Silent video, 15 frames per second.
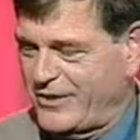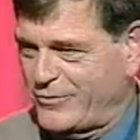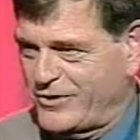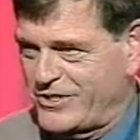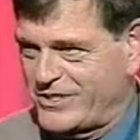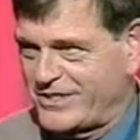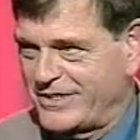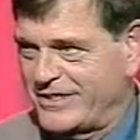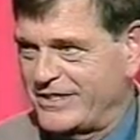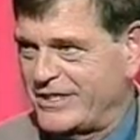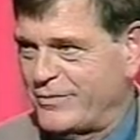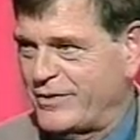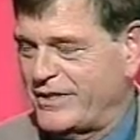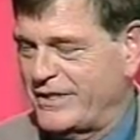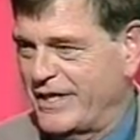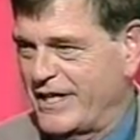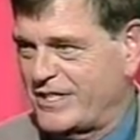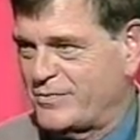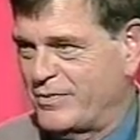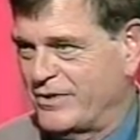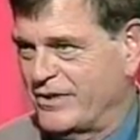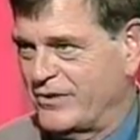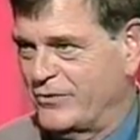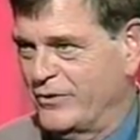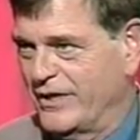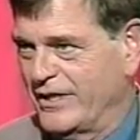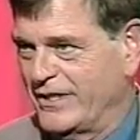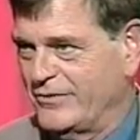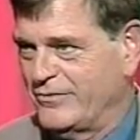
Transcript: we're just at the tip of the iceberg, really.